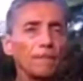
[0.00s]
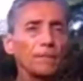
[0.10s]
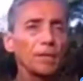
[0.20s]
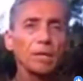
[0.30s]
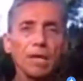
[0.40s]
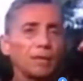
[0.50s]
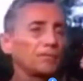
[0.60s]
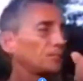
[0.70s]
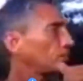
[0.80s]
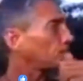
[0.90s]
Again,
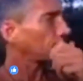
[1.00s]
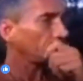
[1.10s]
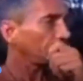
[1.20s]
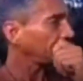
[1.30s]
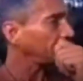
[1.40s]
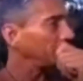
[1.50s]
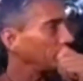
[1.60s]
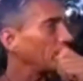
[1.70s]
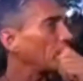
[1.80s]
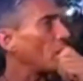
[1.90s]
it's
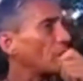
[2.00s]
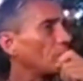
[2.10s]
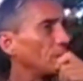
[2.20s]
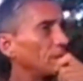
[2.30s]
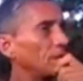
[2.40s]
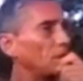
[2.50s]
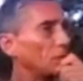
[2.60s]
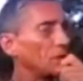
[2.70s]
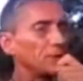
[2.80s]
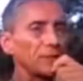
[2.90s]
really hard for me to keep
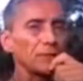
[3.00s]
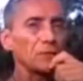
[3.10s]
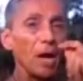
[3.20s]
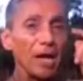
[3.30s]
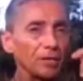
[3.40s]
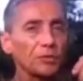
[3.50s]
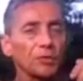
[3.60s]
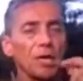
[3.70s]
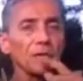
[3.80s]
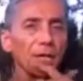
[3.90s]
doing this. This is my Easter
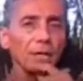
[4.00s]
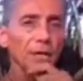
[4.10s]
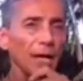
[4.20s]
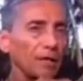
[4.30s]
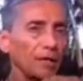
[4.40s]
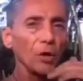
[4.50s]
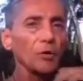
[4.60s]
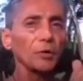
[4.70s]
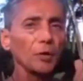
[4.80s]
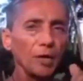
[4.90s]
Sunday. I didn't
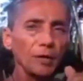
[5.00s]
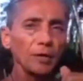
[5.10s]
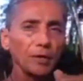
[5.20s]
anywhere.